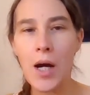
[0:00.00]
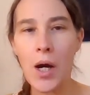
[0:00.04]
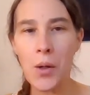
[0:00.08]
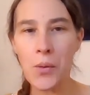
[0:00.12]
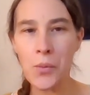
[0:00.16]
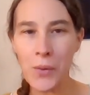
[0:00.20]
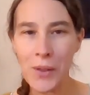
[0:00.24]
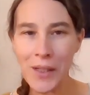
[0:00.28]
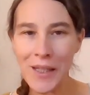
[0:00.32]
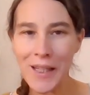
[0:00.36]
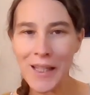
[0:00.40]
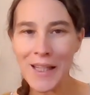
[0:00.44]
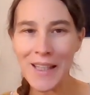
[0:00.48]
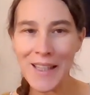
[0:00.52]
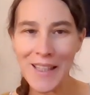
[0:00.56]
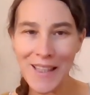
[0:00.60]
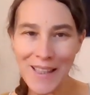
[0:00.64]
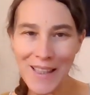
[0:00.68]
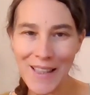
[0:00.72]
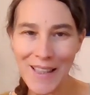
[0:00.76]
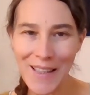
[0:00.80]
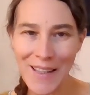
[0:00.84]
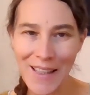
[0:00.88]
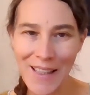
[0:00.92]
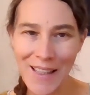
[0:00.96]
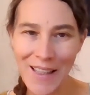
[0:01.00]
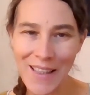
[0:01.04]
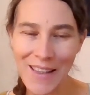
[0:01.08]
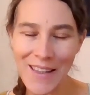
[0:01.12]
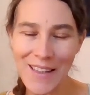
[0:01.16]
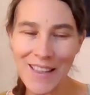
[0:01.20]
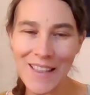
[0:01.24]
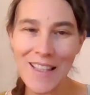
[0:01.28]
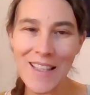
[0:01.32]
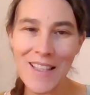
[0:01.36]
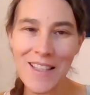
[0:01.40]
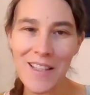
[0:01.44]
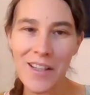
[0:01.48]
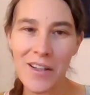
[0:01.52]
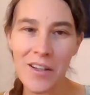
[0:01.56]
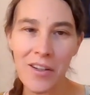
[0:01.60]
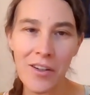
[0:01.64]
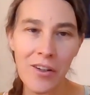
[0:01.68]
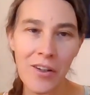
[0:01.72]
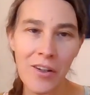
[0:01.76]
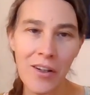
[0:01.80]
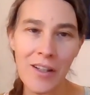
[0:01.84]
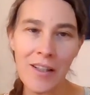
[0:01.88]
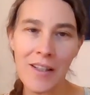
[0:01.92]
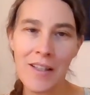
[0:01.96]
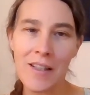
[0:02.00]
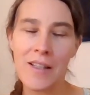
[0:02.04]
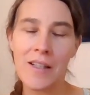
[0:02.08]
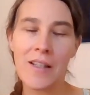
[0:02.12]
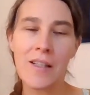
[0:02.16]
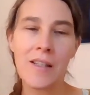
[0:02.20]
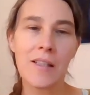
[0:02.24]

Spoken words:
And when I hear that, these are